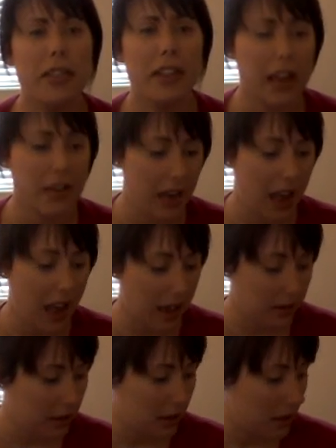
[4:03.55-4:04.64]
I think I even
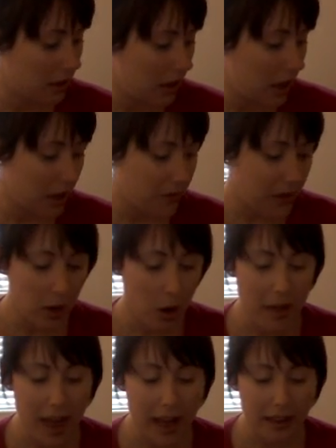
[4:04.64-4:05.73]
had, if I
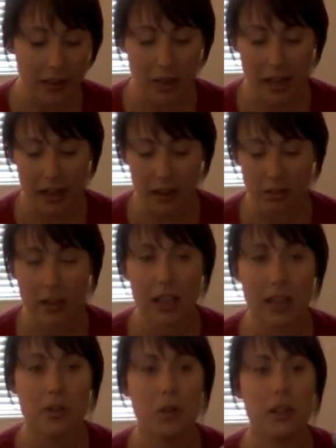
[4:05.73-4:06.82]
go back and they
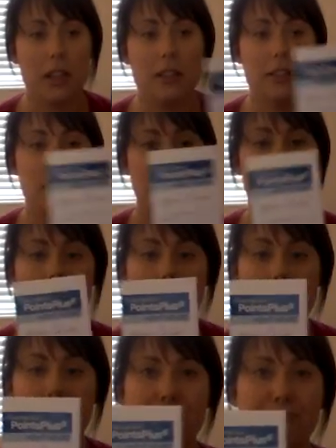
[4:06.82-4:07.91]
give you these
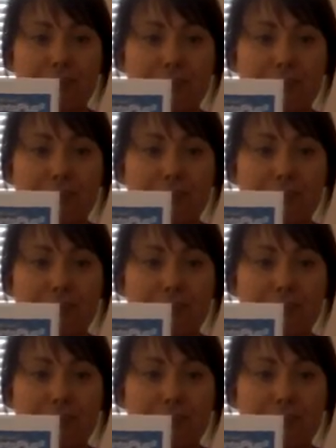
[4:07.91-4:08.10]
little